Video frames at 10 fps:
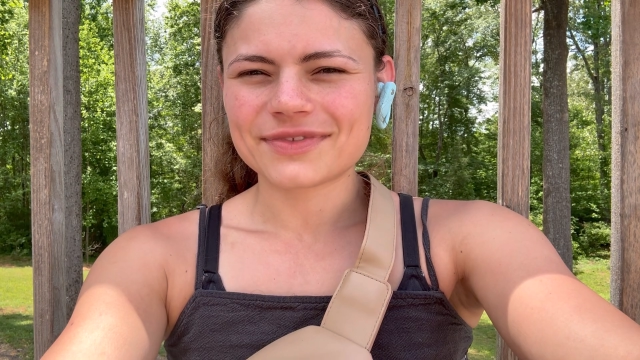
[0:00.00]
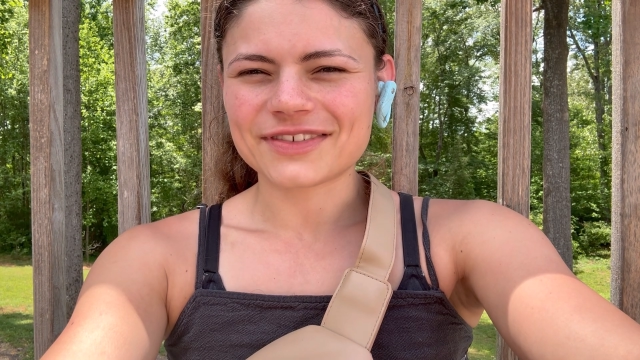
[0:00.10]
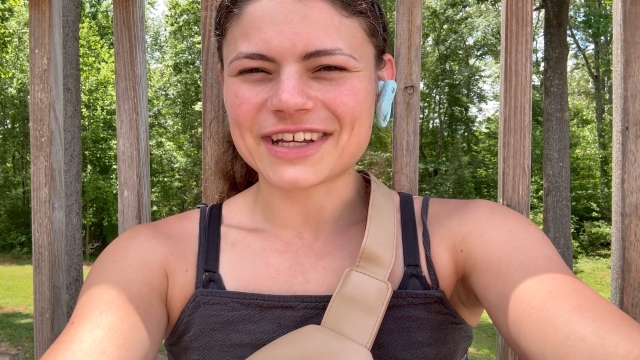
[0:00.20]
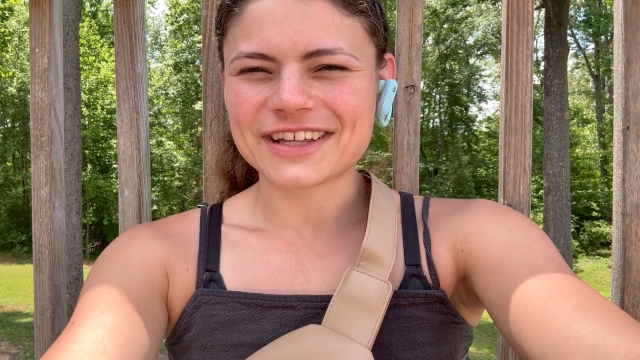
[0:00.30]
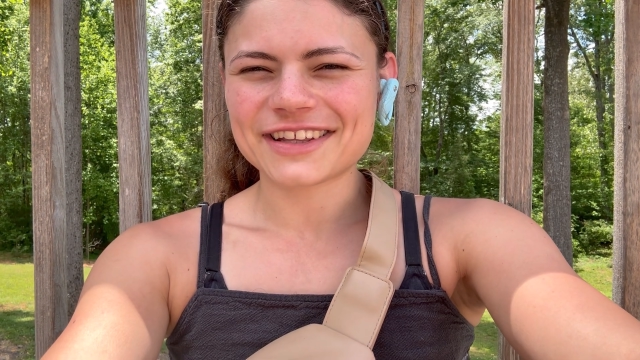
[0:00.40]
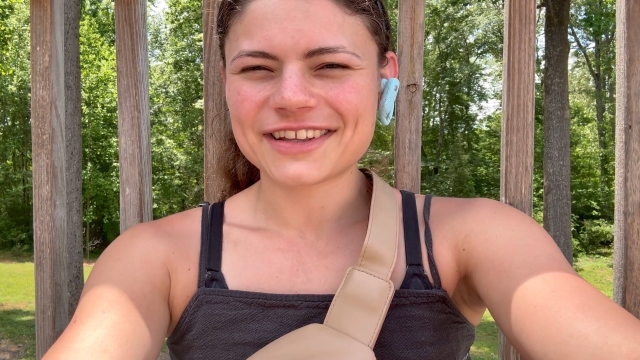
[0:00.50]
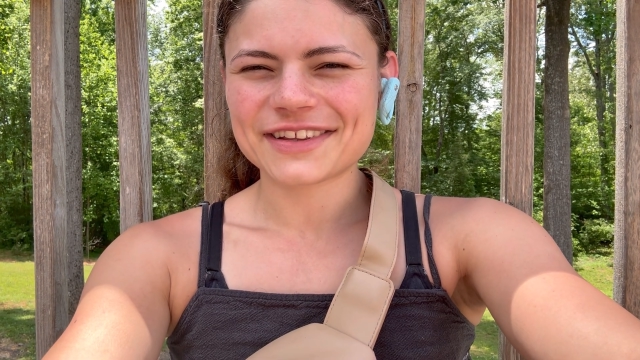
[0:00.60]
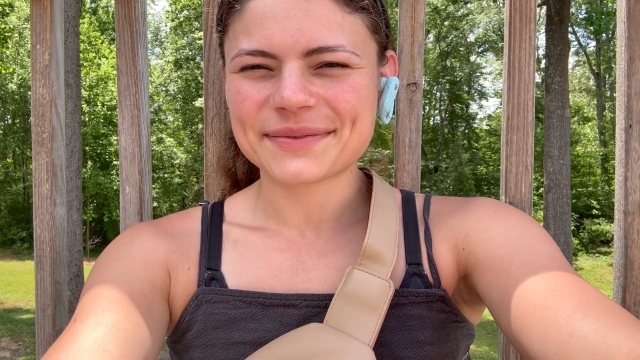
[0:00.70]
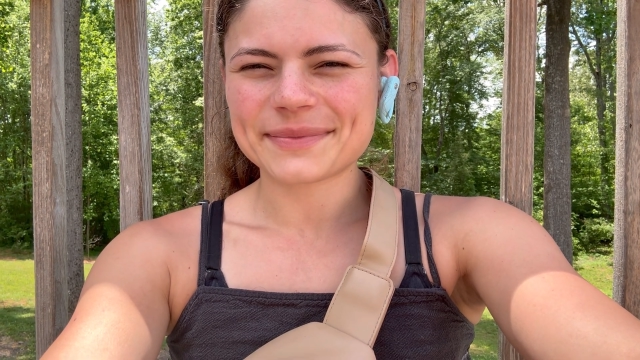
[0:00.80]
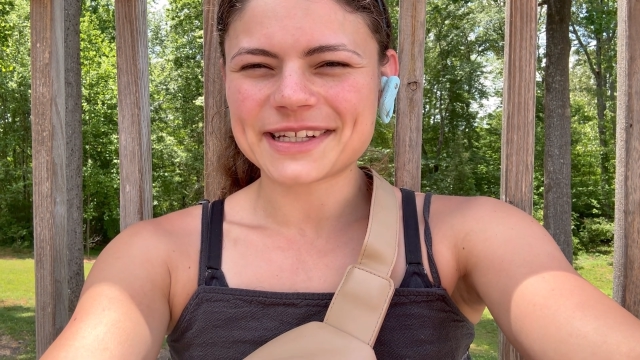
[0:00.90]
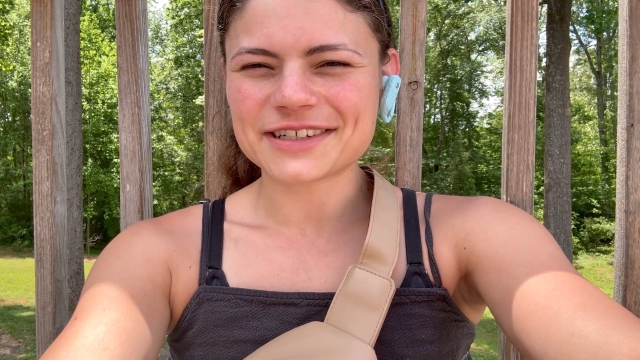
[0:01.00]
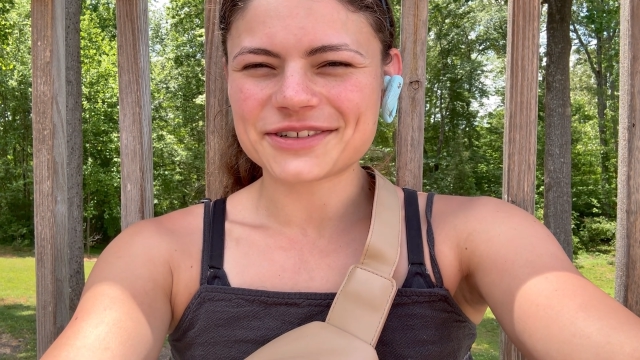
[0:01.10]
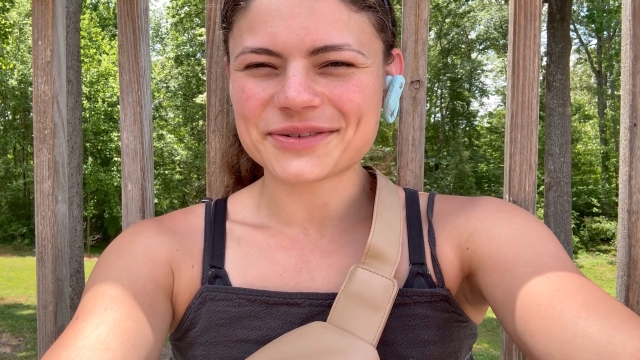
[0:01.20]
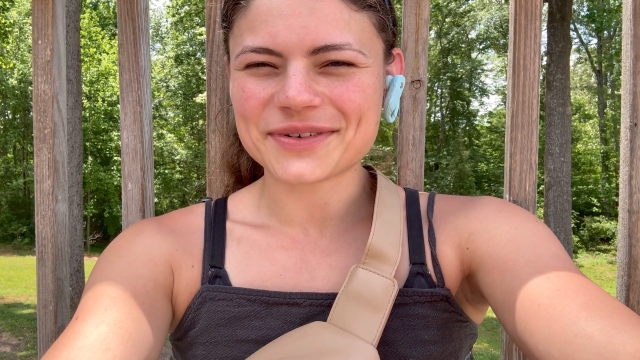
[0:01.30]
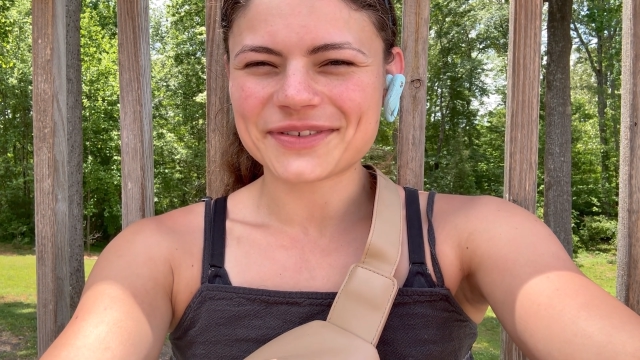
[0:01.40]
Well, my
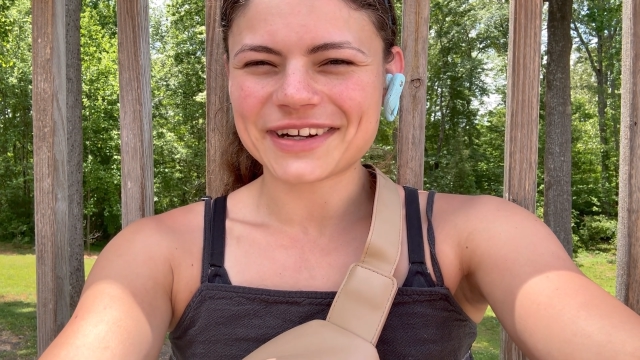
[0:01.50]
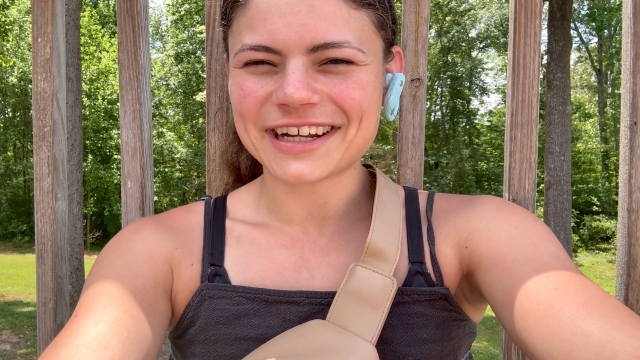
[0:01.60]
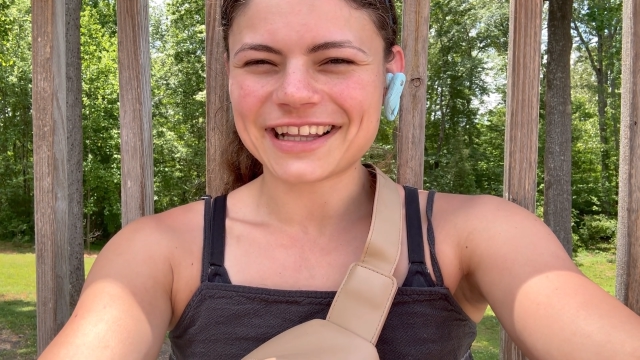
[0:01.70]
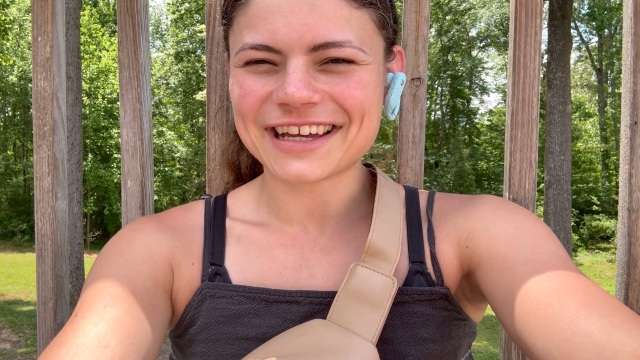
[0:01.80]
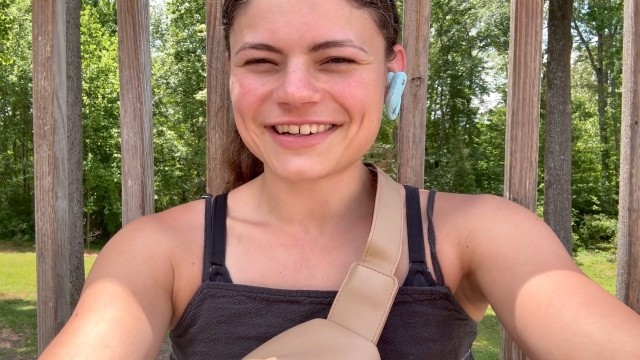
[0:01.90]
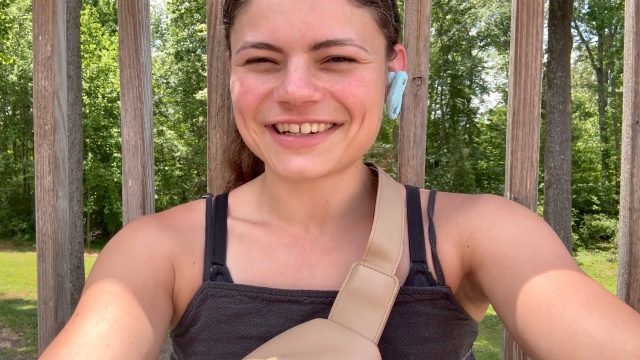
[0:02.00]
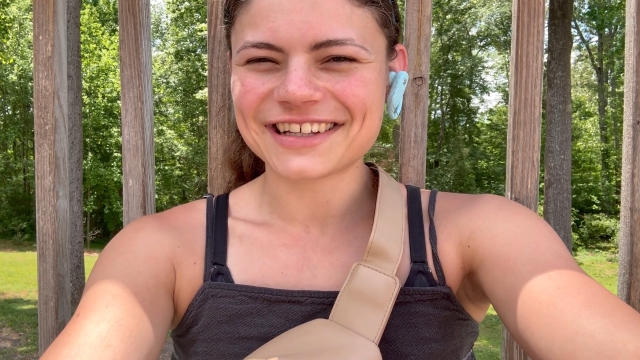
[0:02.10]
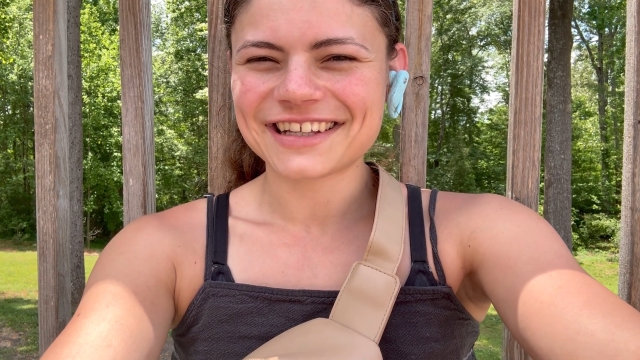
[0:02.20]
children were very loud,